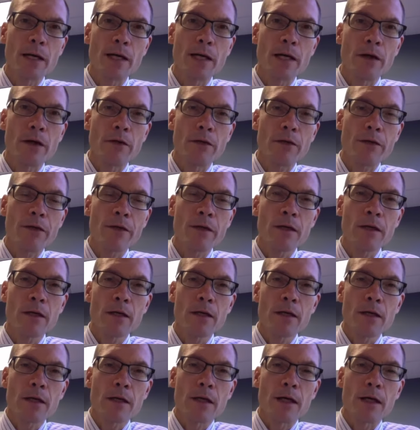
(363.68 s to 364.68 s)
Health.
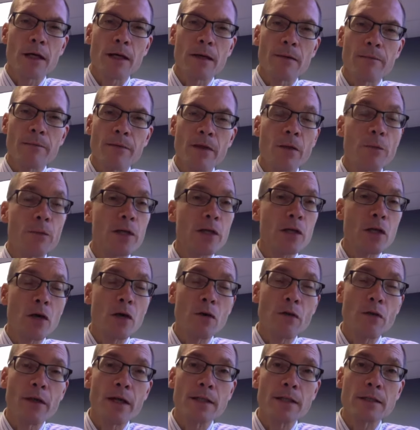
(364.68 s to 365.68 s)
And we
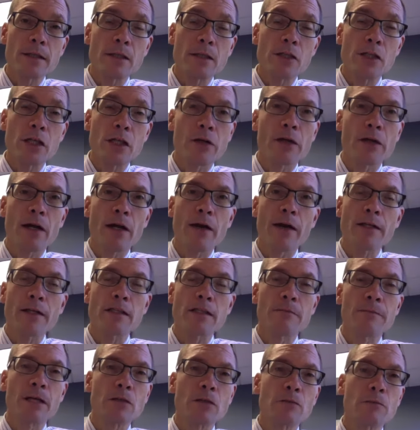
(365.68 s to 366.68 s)
know that Sharecare has
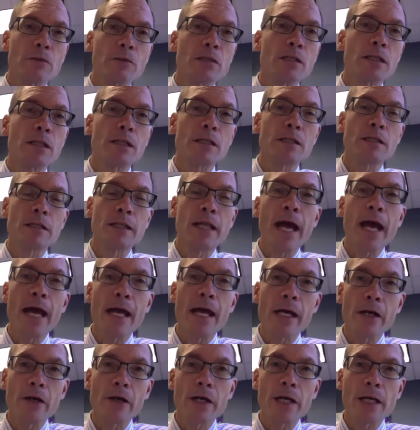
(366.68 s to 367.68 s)
some expertise in
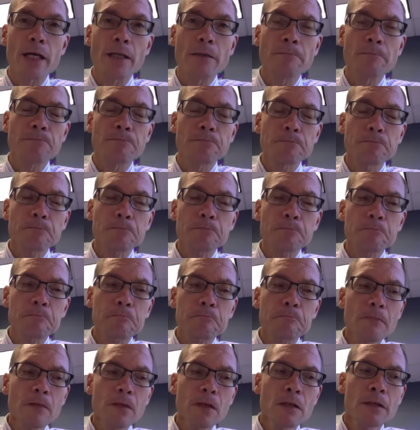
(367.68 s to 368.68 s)
that area.
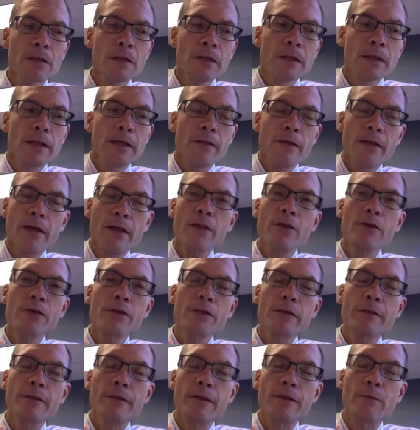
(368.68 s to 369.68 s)
Then
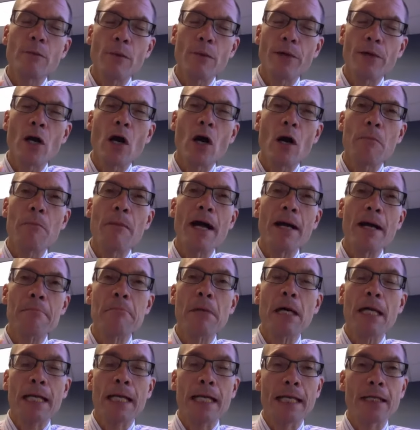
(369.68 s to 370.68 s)
there's what we call My
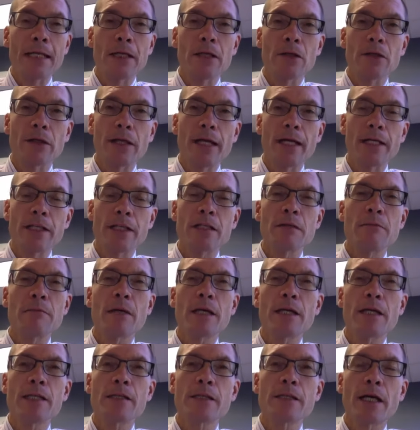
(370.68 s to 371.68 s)
Money. Okay, it's the
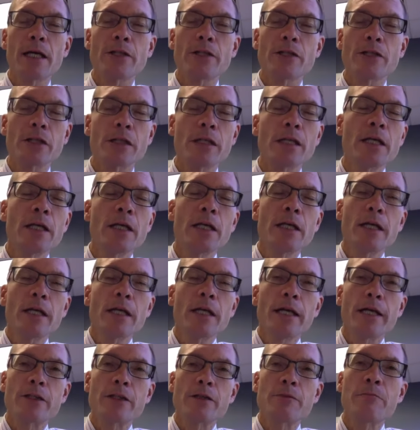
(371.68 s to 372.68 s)
money section.
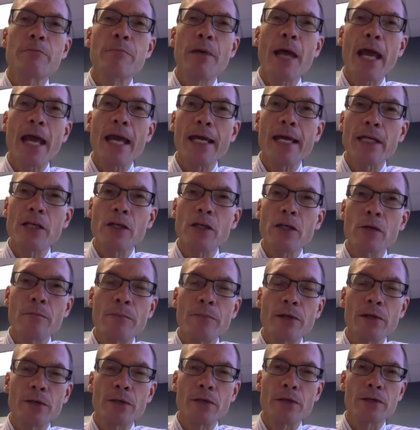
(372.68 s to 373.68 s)
It's paying
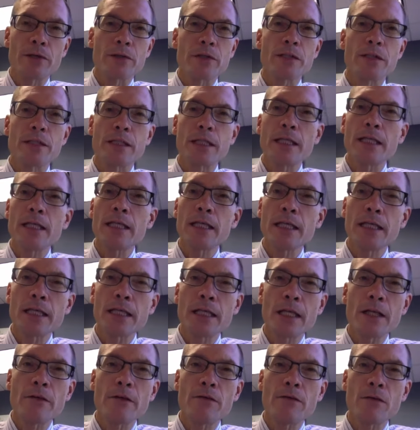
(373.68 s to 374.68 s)
your bills, seeing
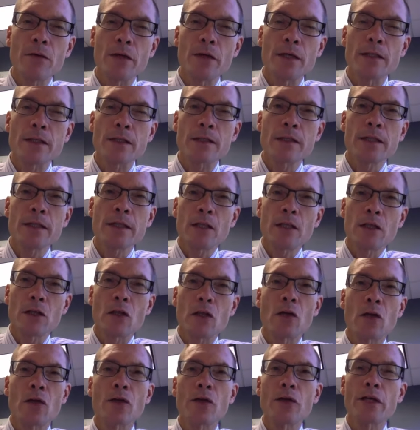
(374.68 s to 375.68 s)
an invoice,
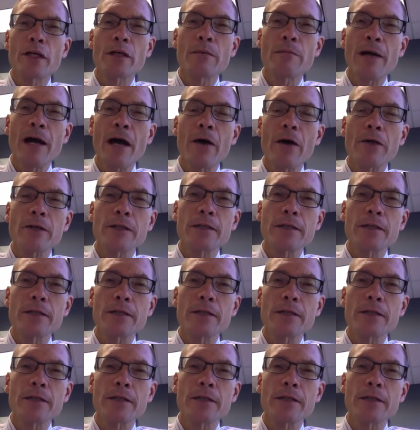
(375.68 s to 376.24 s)
learning about